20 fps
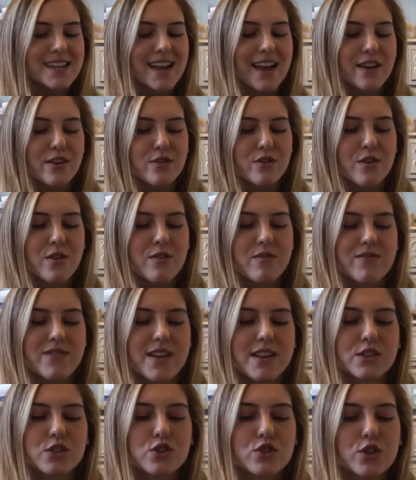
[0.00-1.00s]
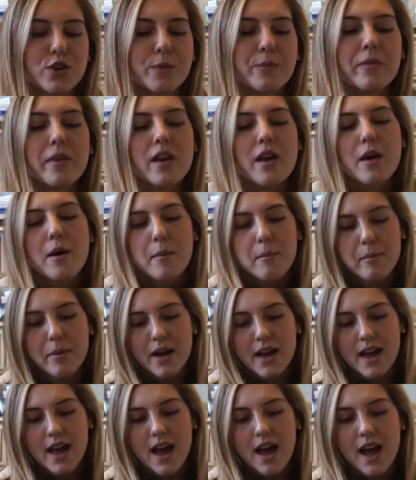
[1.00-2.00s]
I don't know if that's true,
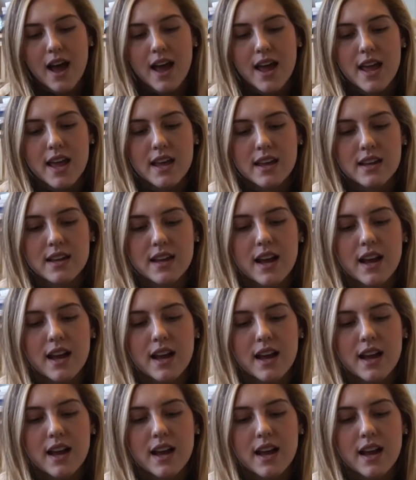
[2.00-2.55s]
but I